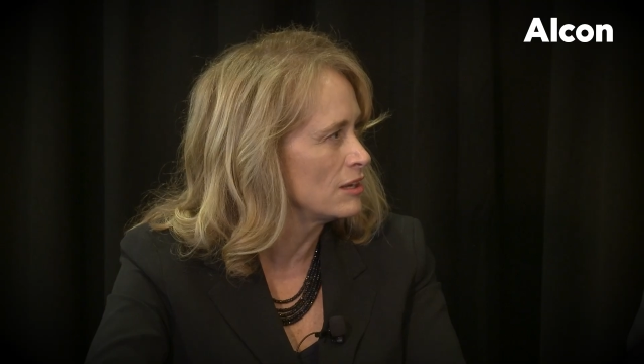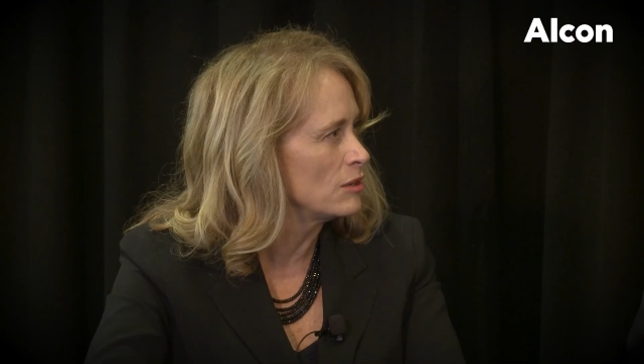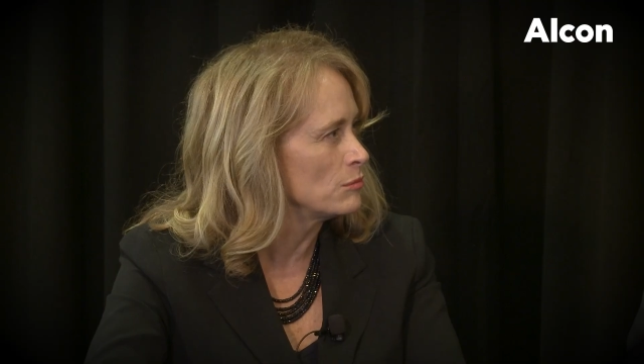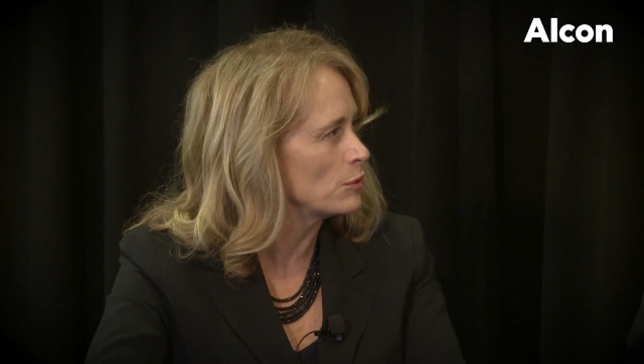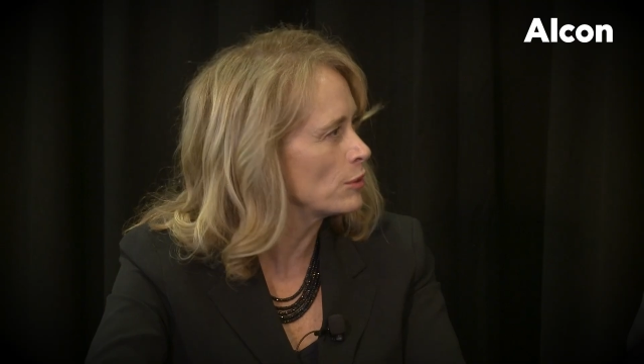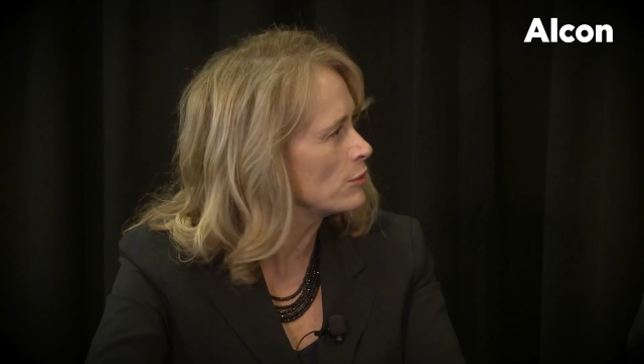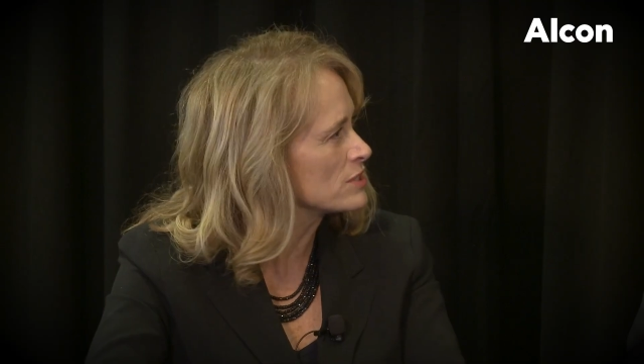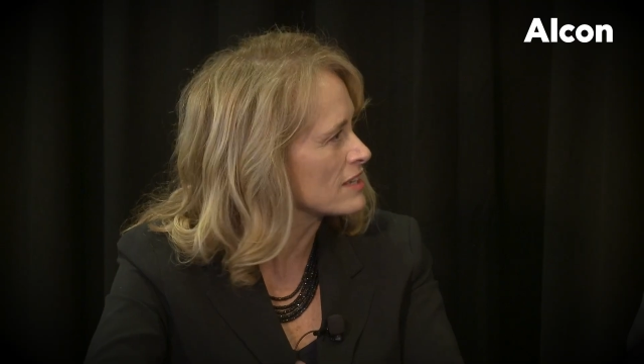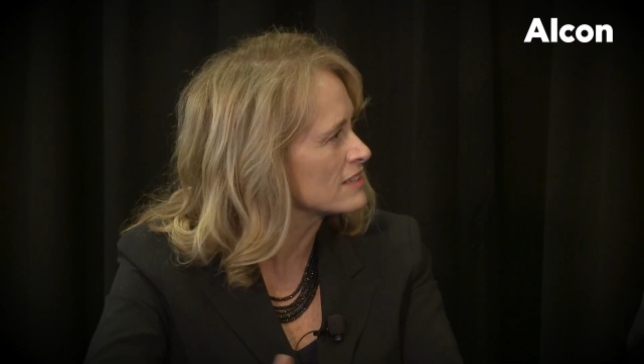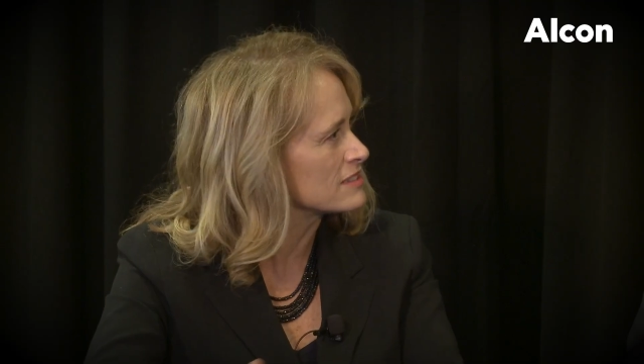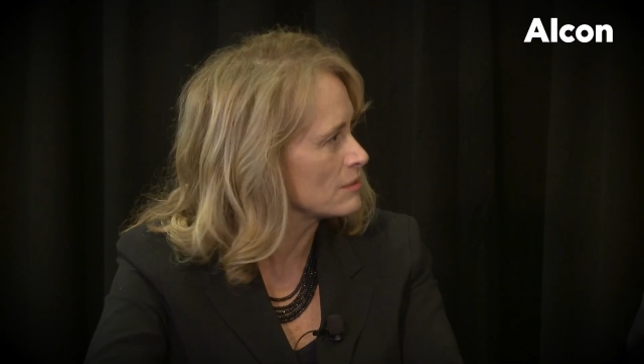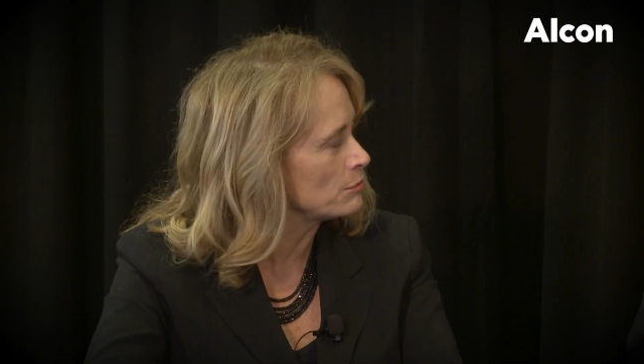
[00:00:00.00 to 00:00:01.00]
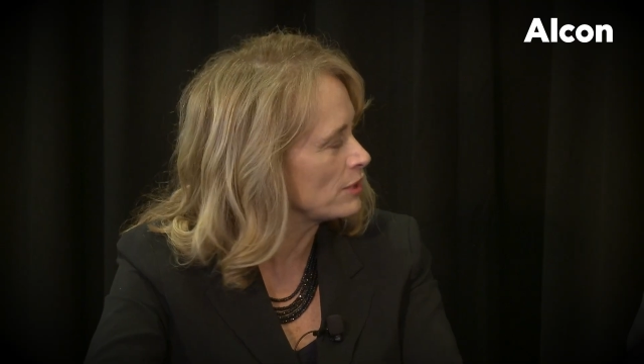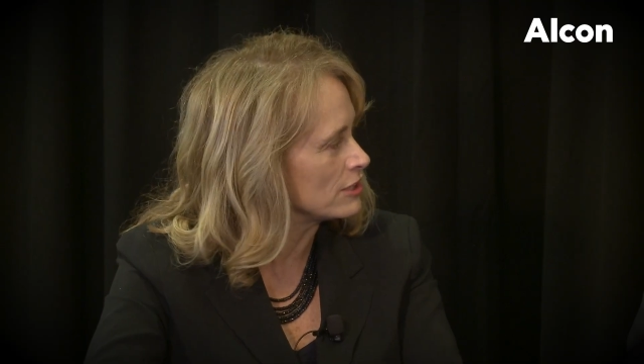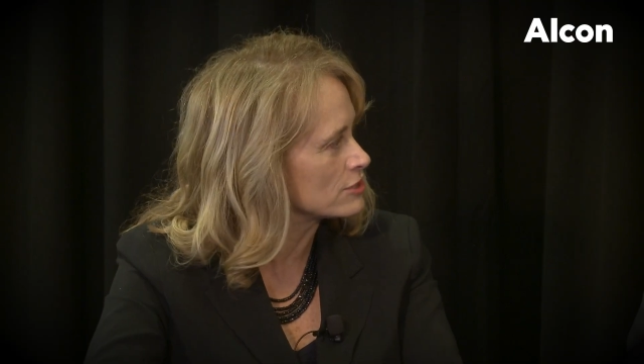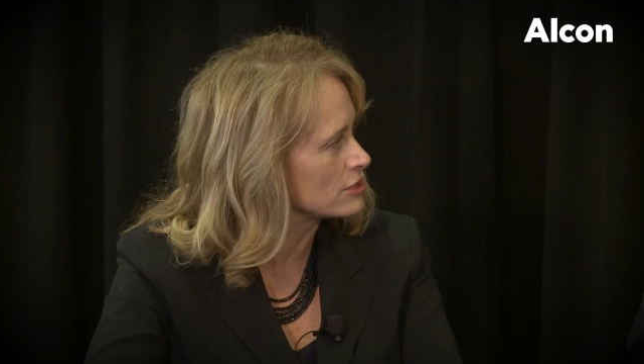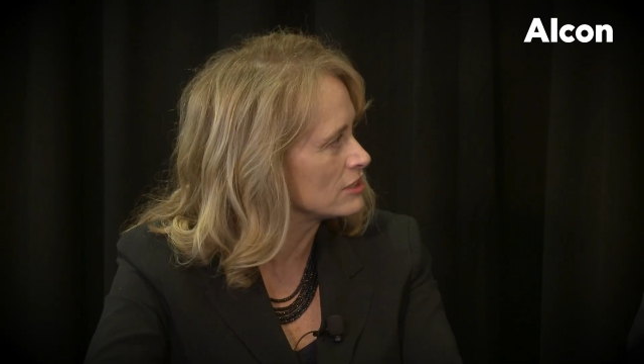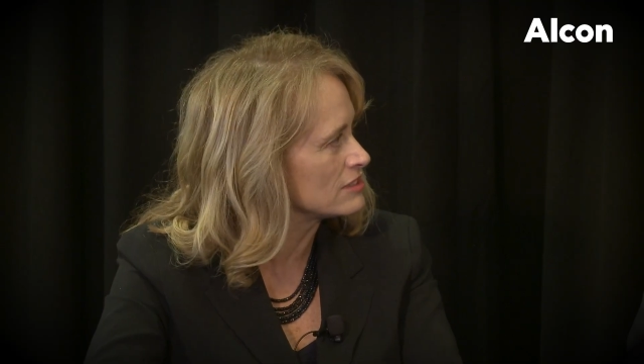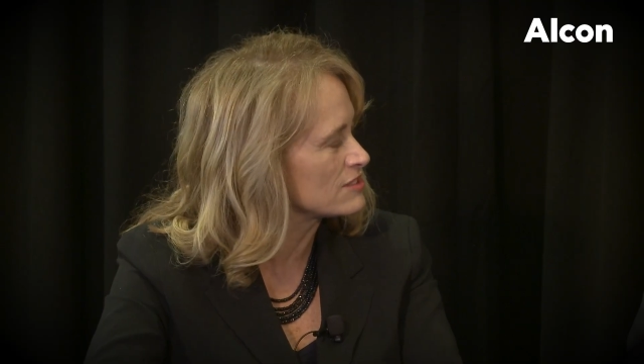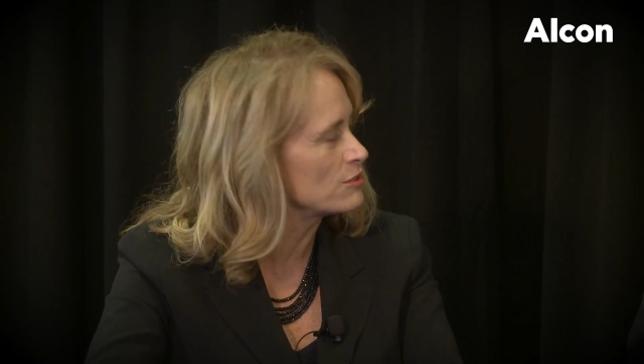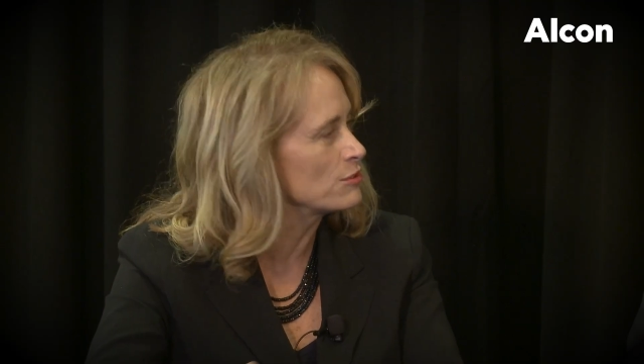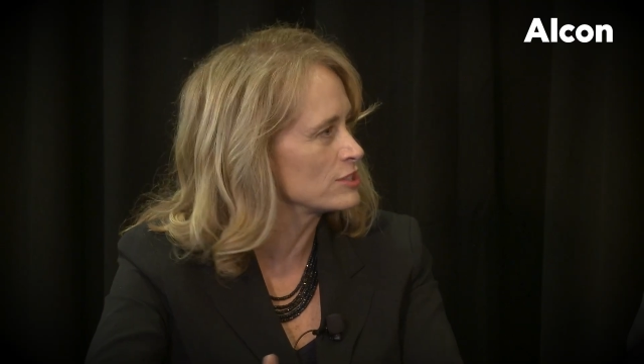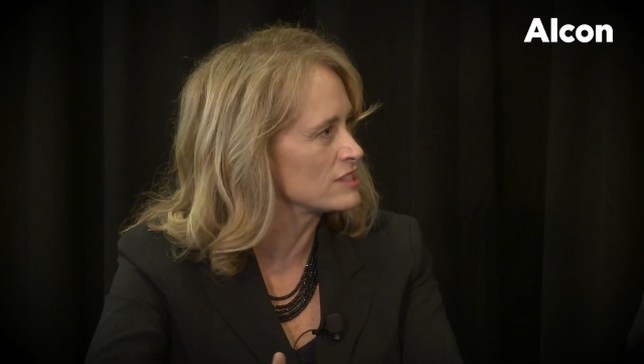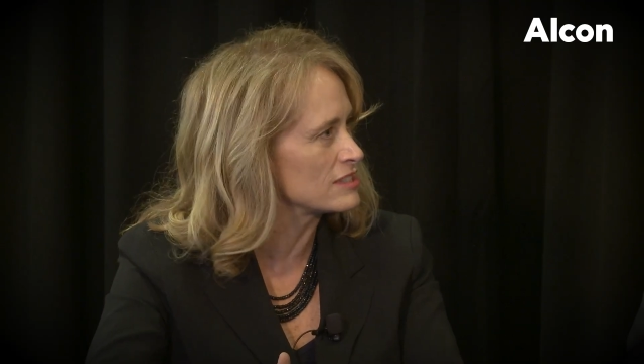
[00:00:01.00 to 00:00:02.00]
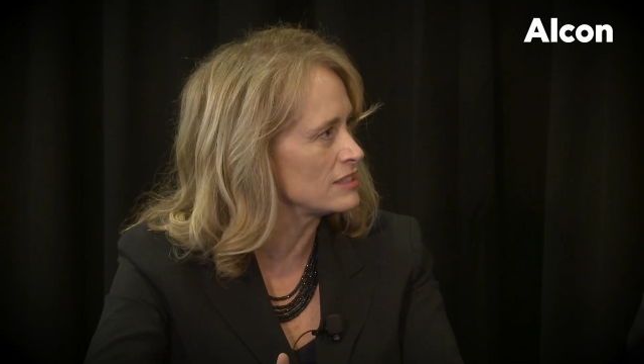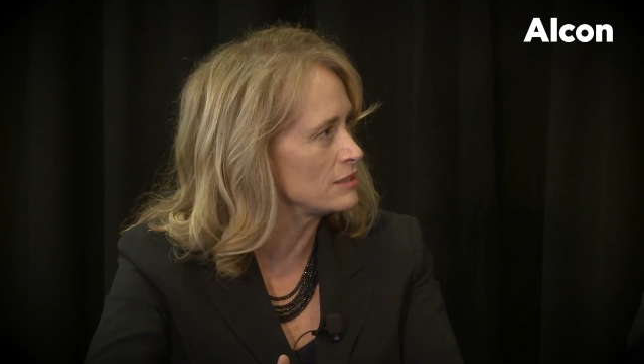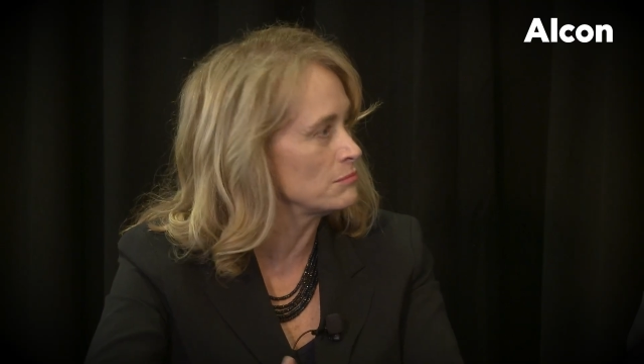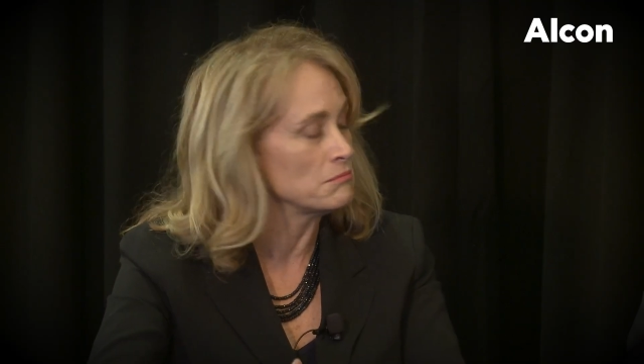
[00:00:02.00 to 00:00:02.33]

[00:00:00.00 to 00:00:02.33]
But we always had some patients who could see,